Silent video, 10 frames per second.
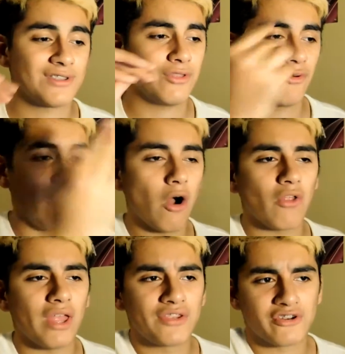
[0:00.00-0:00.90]
through all
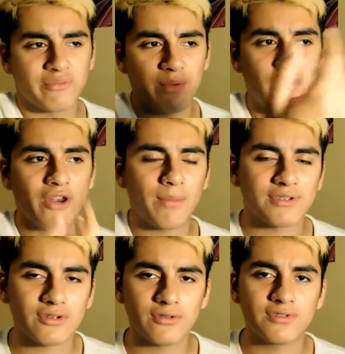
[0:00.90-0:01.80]
the tournament mode
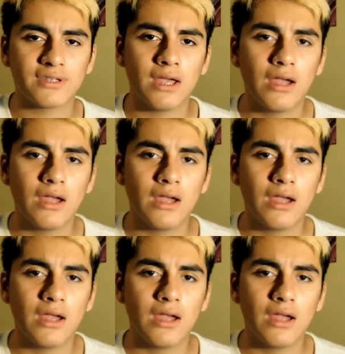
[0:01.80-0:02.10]
episodes.